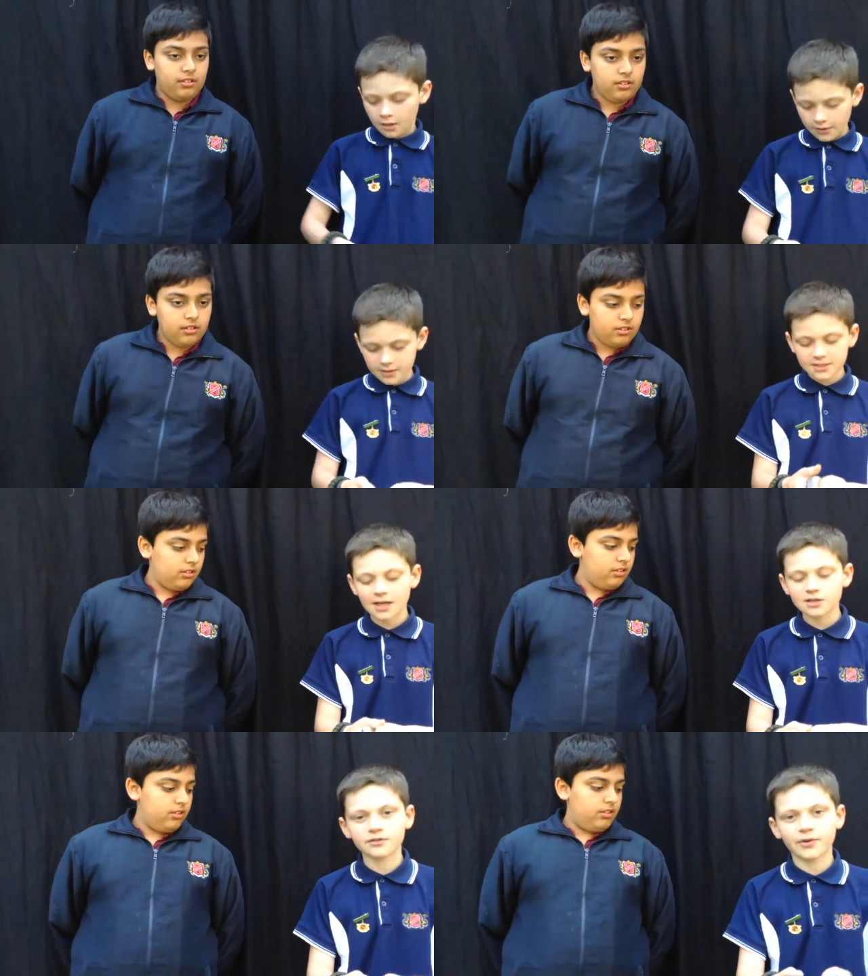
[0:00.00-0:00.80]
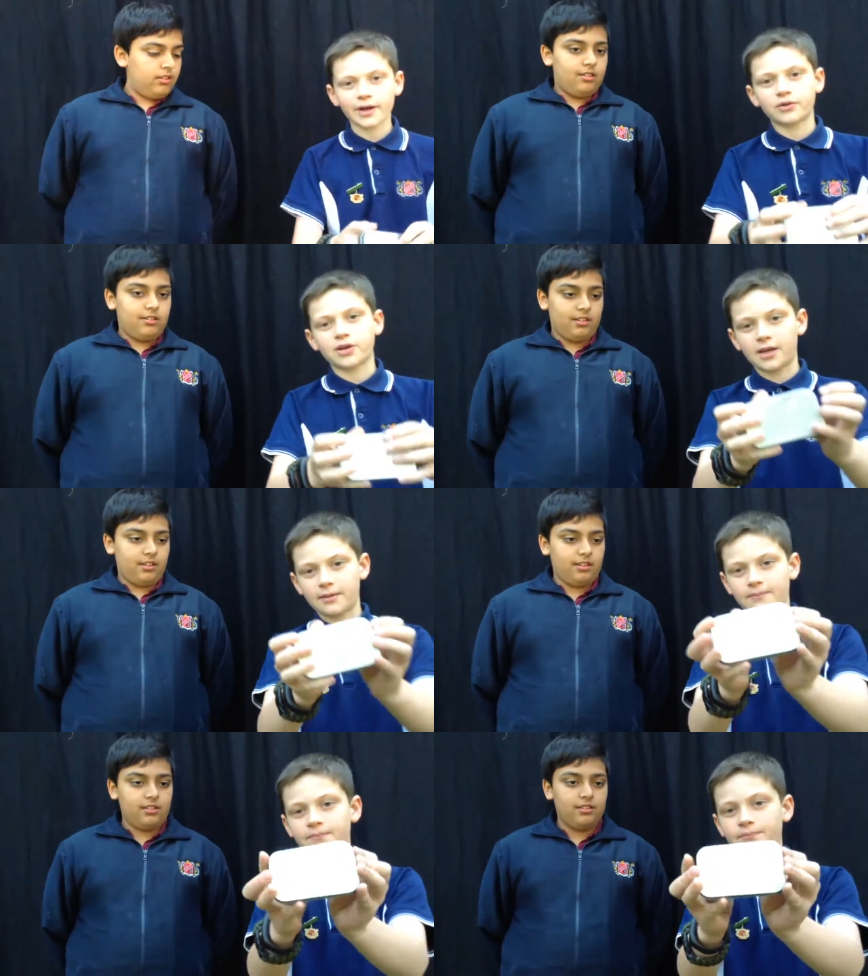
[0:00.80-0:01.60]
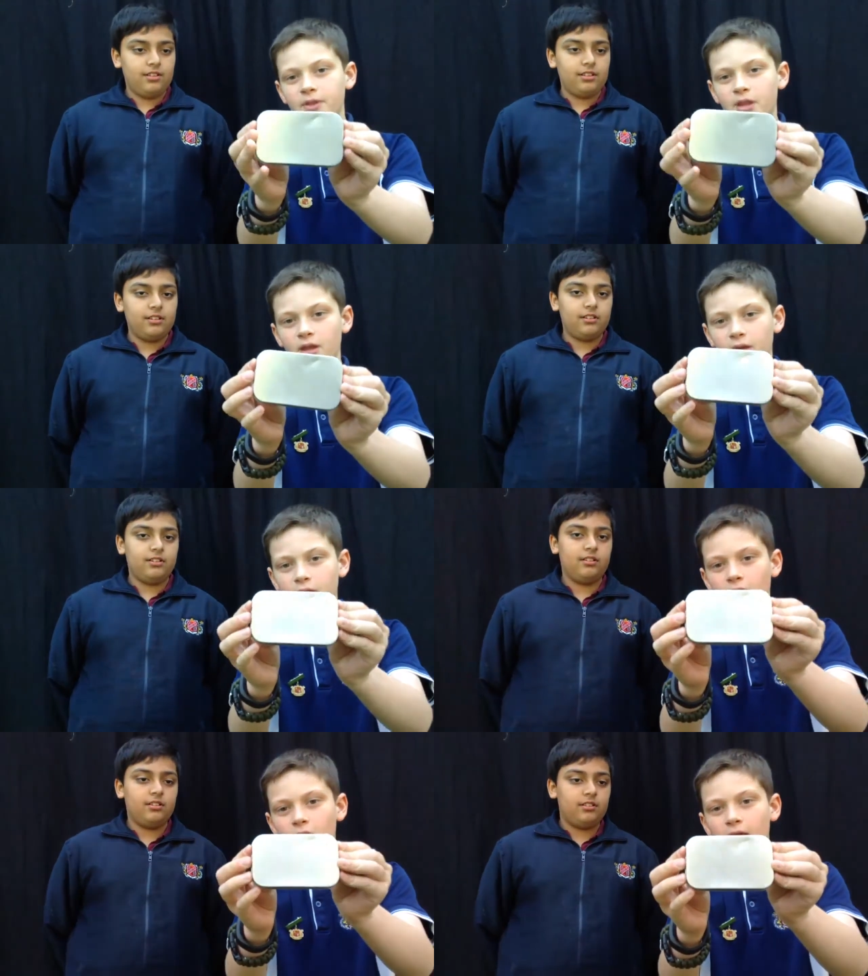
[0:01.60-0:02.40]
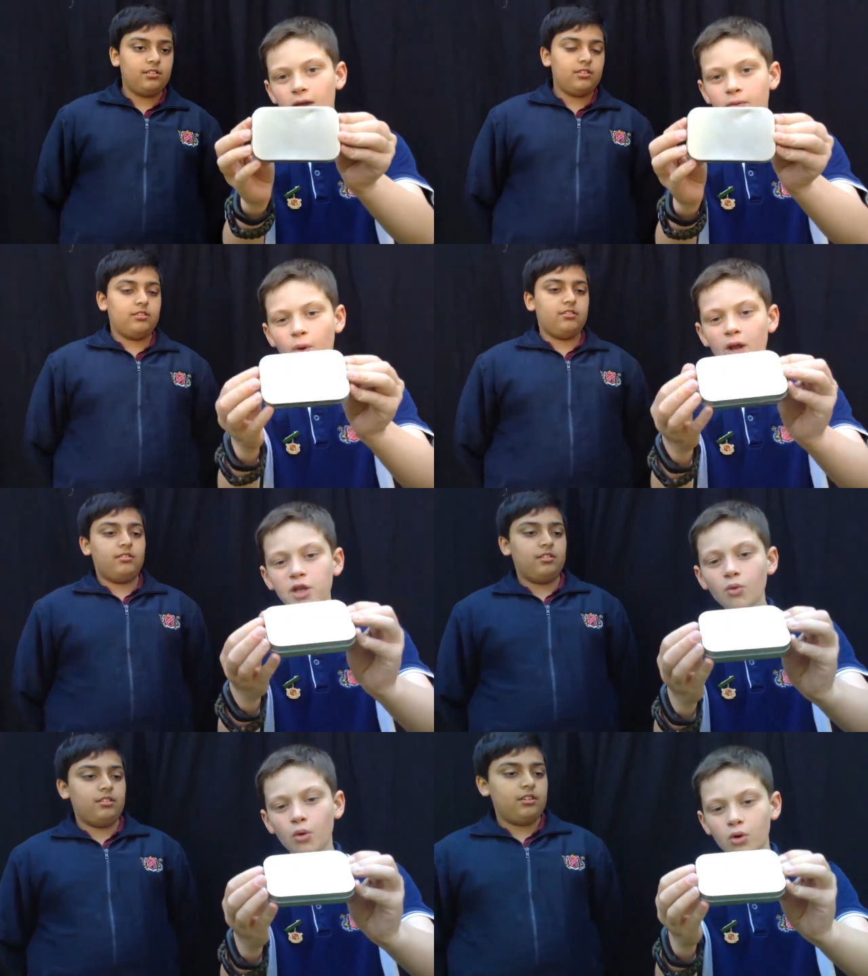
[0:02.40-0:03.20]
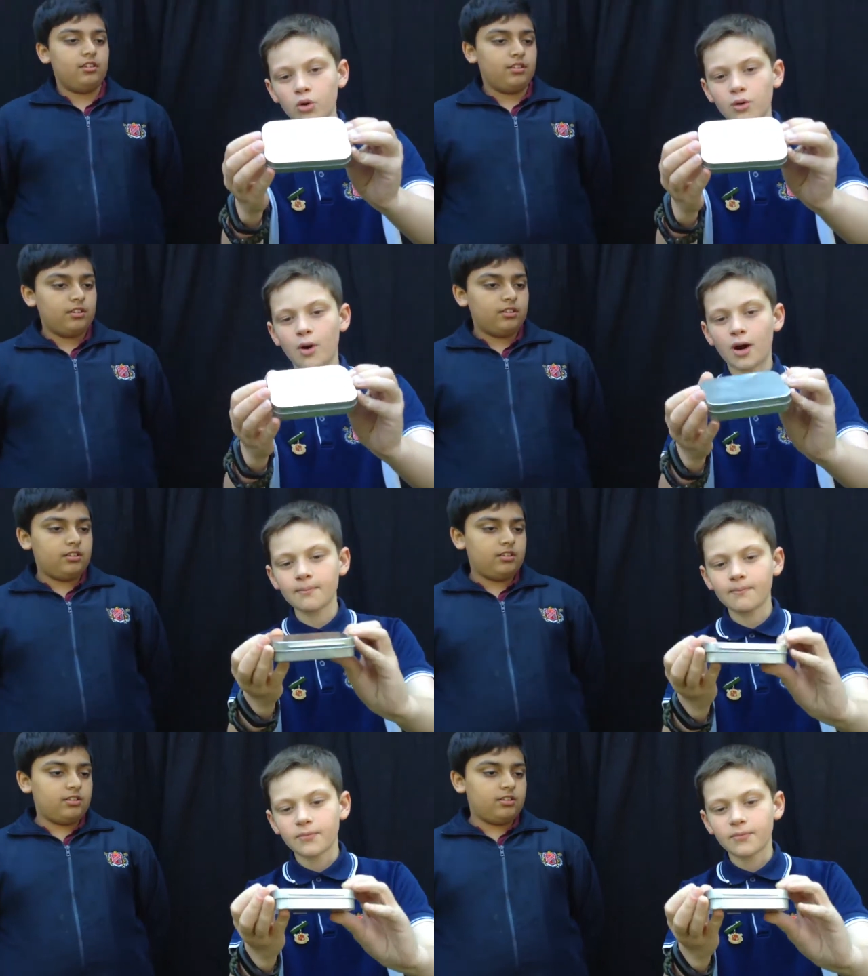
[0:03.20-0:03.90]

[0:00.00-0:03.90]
Speaker 1: This is our survival kit. When you order one,